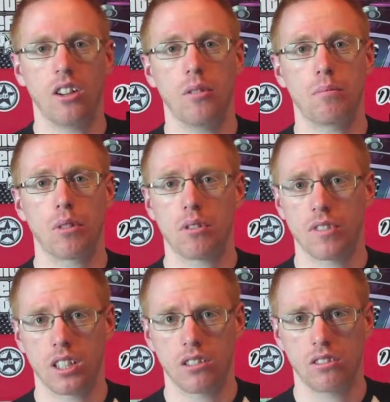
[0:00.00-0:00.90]
her
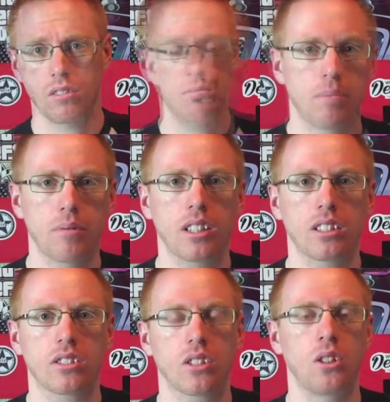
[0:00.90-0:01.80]
brother-in-law, the
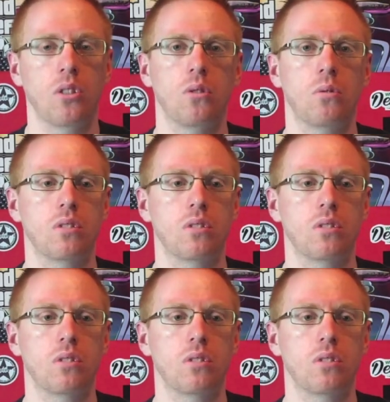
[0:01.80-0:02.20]
priest who